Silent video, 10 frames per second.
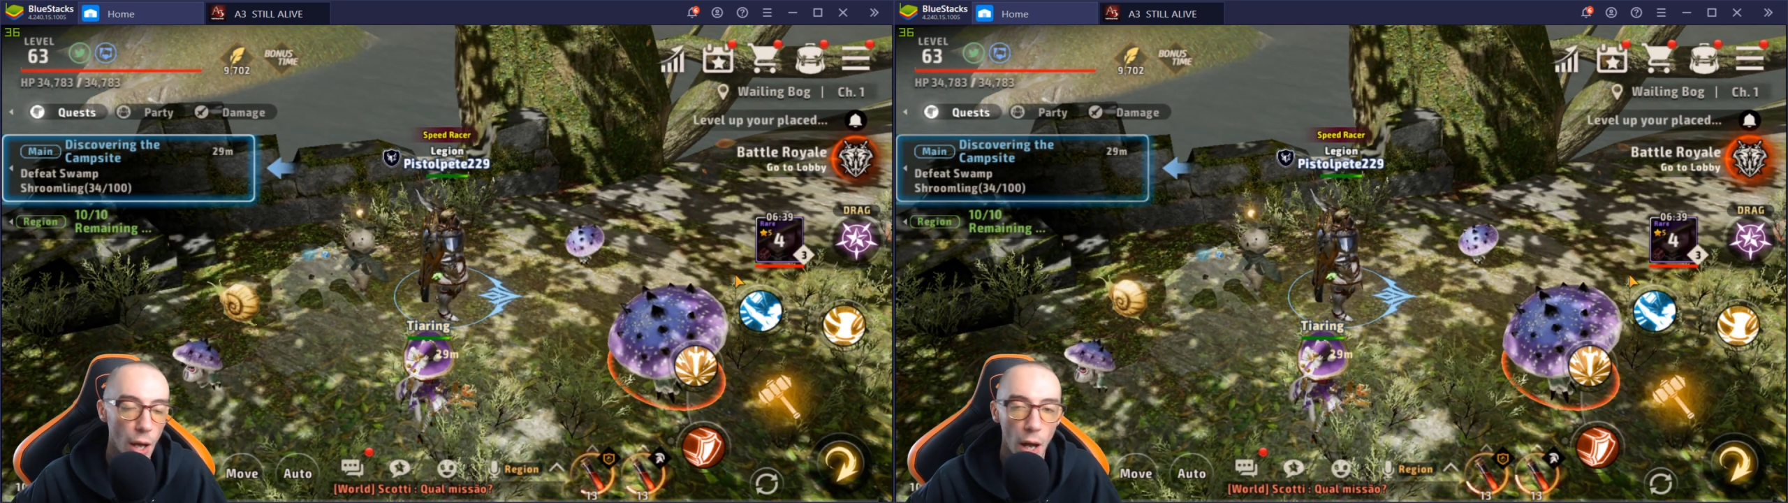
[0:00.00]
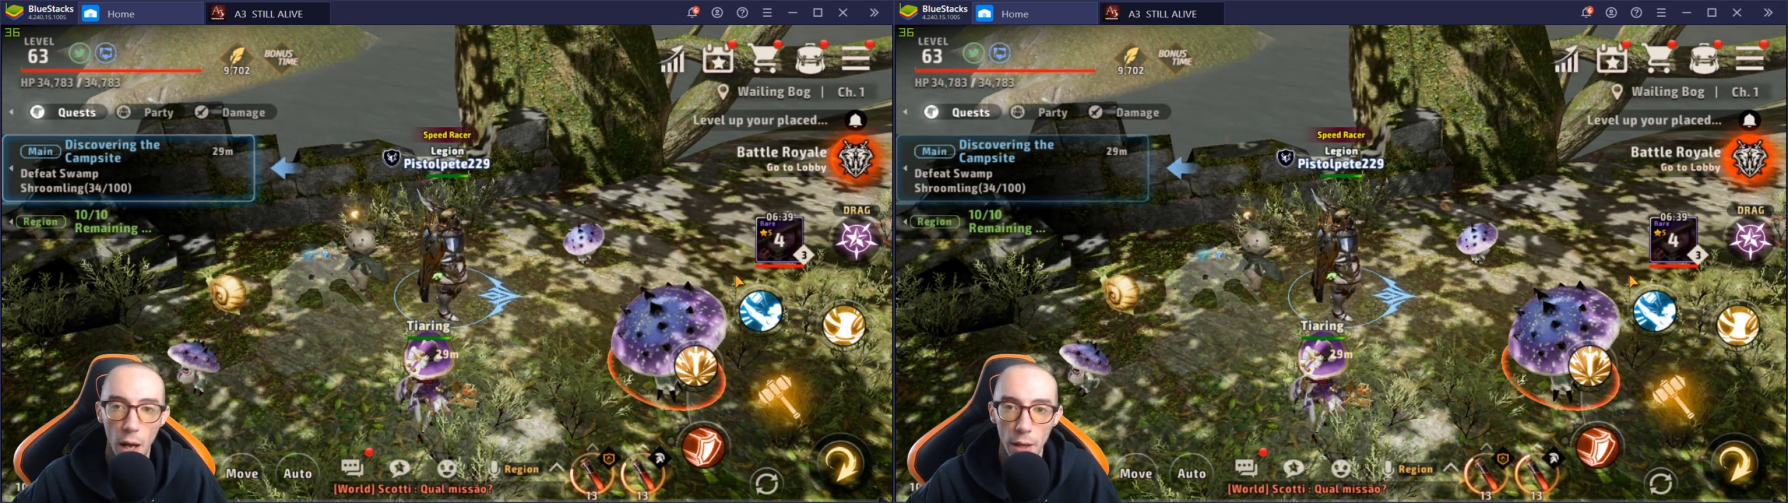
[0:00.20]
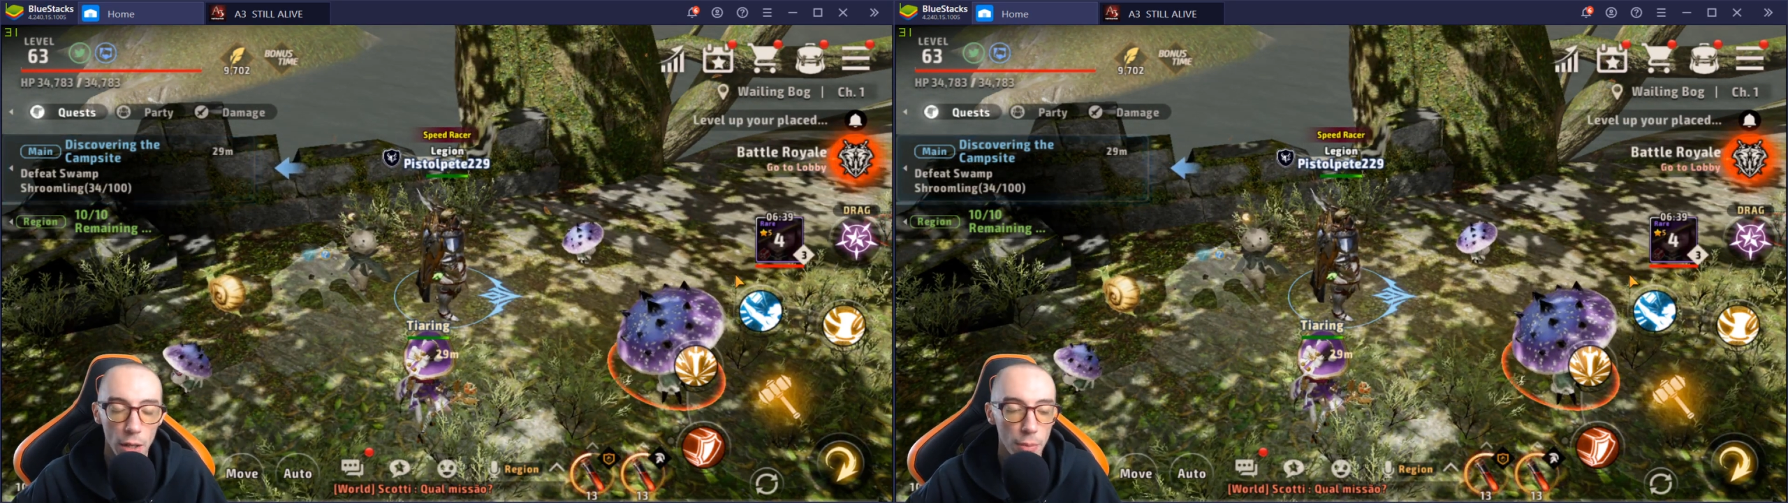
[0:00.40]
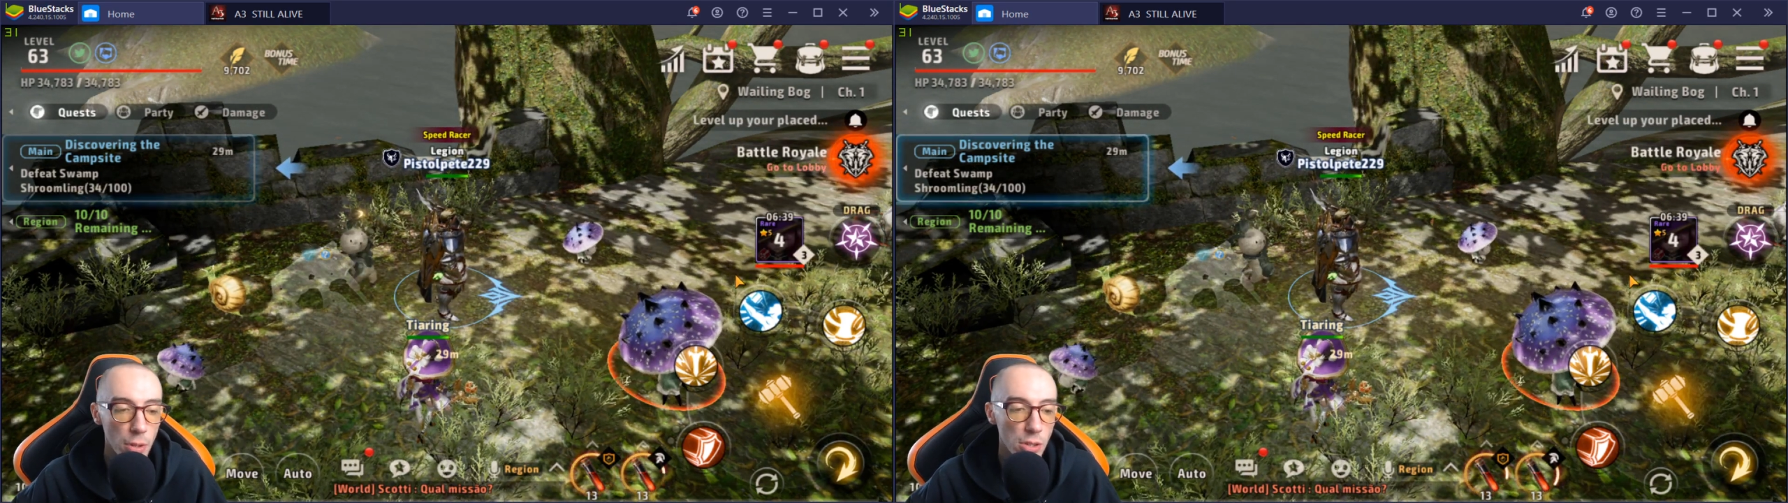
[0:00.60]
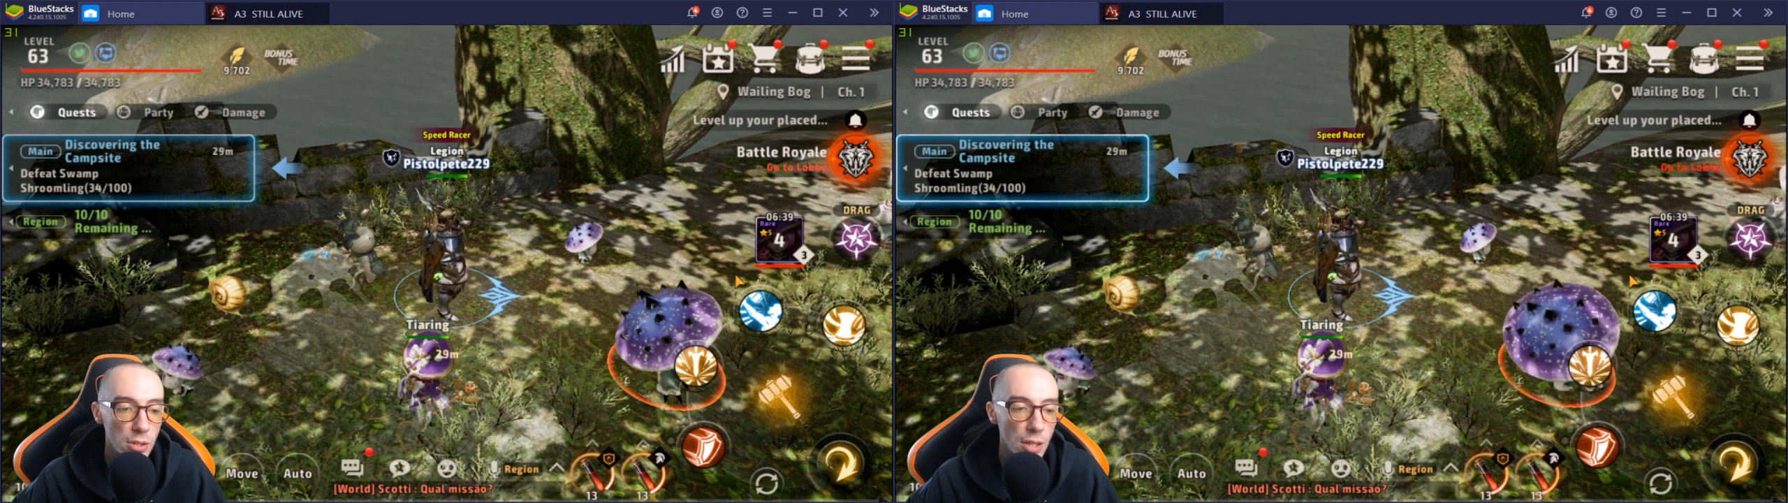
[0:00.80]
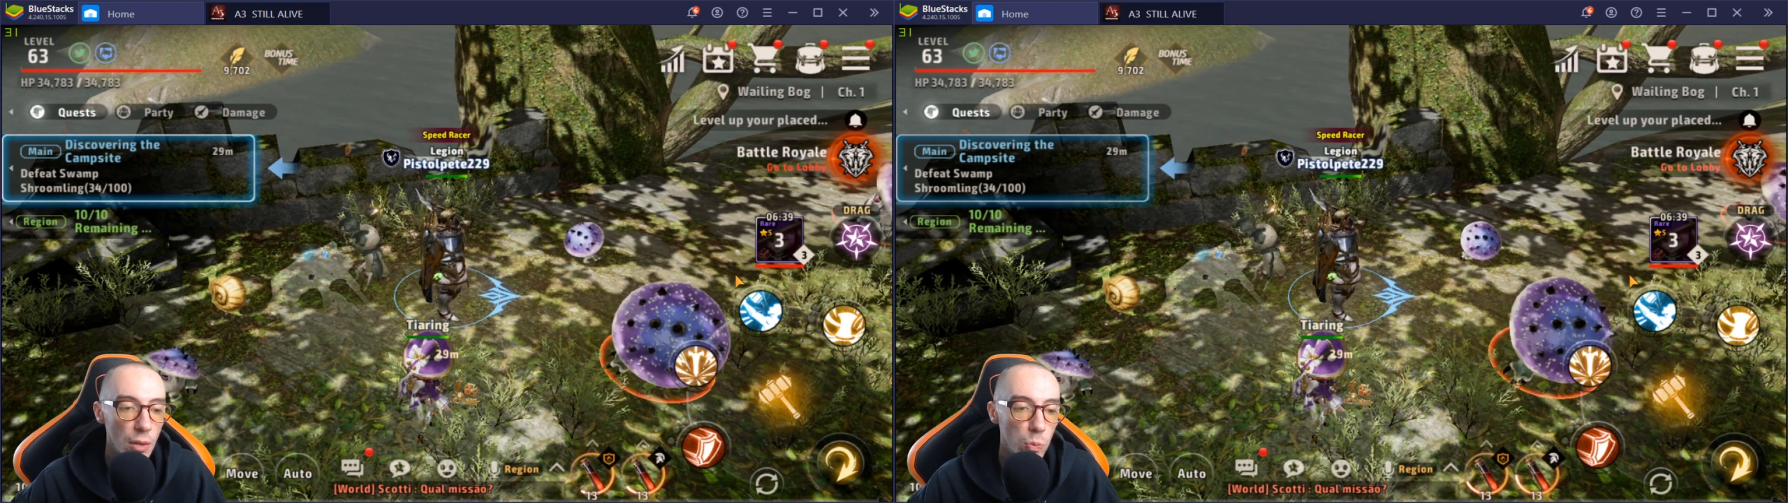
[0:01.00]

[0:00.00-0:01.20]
Uh, another person said,